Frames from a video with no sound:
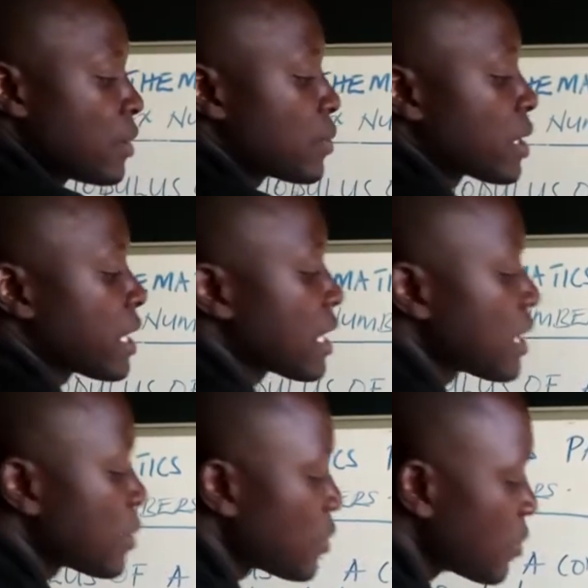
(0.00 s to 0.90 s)
we get
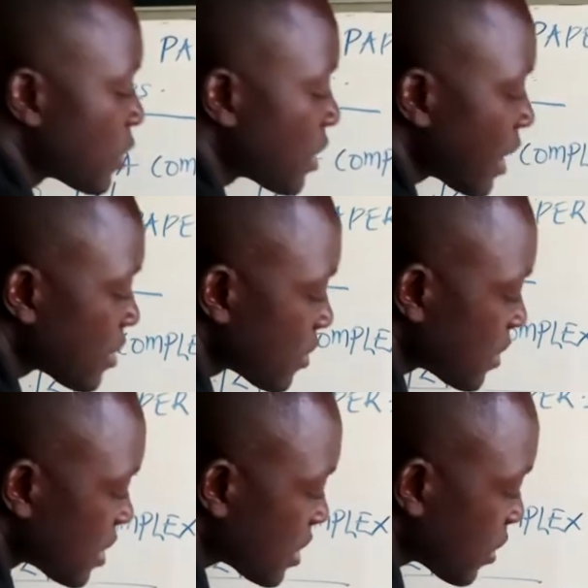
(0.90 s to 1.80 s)
the modulus of
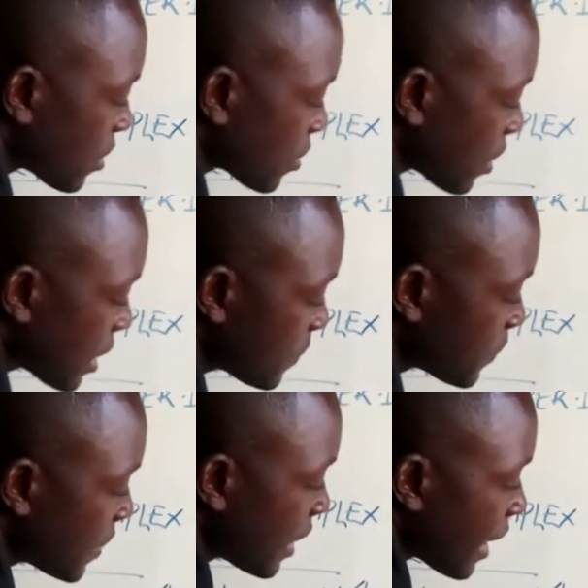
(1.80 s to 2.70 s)
the second one,
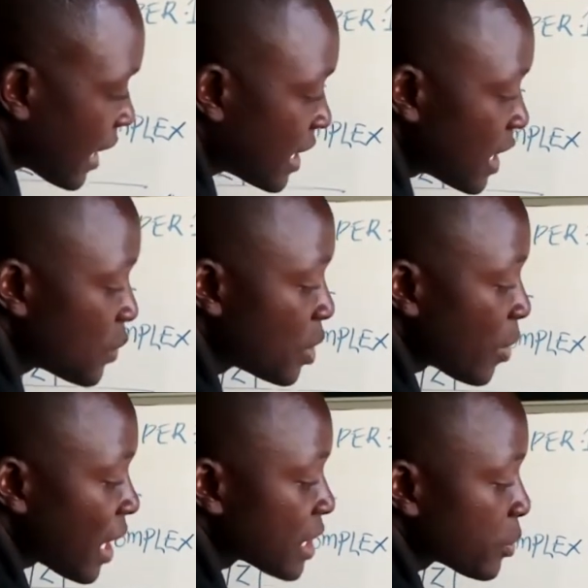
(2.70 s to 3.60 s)
and then we
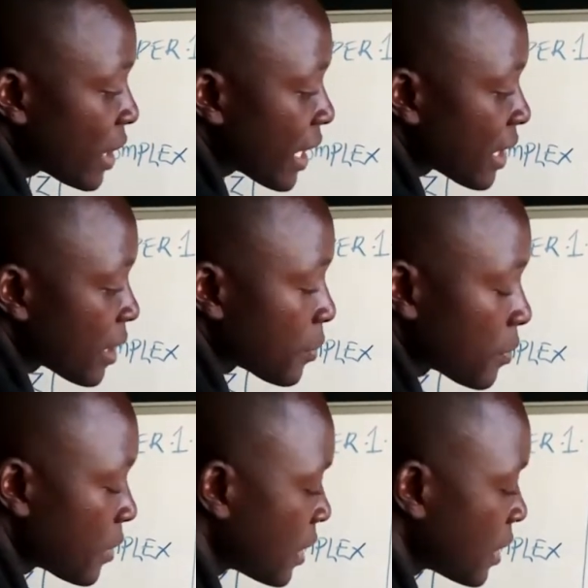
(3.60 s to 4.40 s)
multiply them.